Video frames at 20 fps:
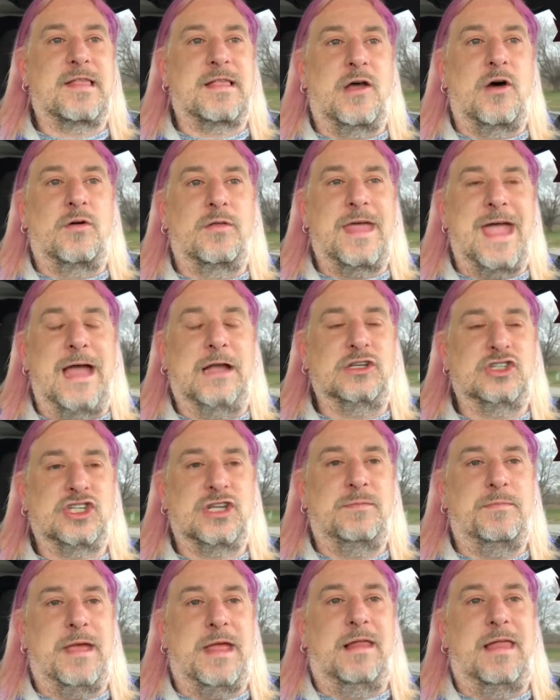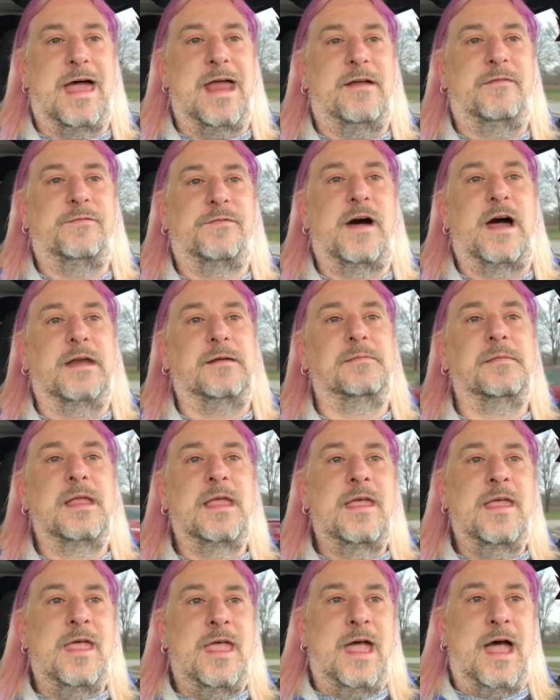So that should be a lot of
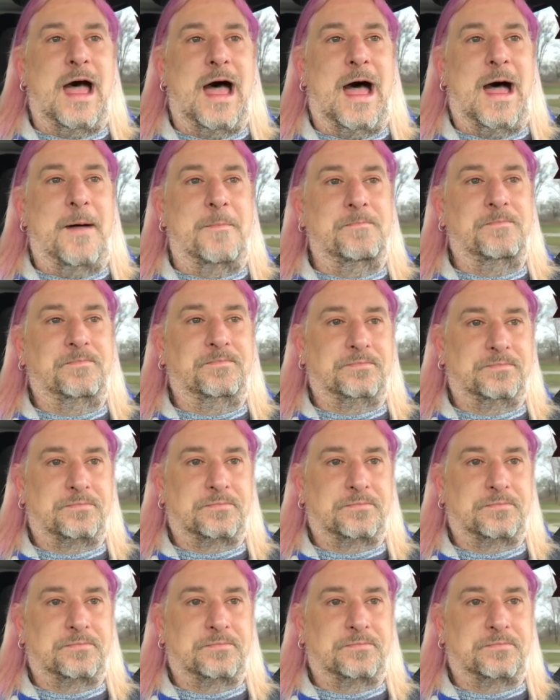fun.